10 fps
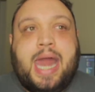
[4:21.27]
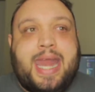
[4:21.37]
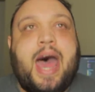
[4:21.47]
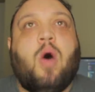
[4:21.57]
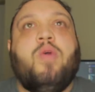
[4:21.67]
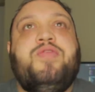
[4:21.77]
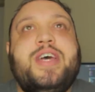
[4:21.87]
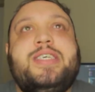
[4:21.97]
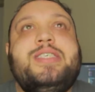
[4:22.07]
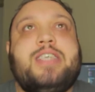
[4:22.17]
Now,
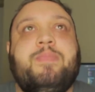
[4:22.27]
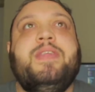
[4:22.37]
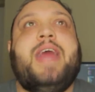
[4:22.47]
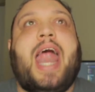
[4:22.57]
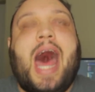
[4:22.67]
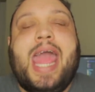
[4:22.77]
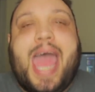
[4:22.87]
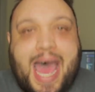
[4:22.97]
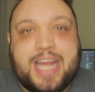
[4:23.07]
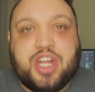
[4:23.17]
this is something that I
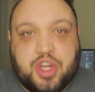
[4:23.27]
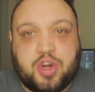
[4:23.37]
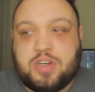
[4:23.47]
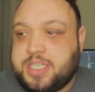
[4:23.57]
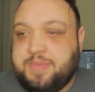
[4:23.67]
had to learn.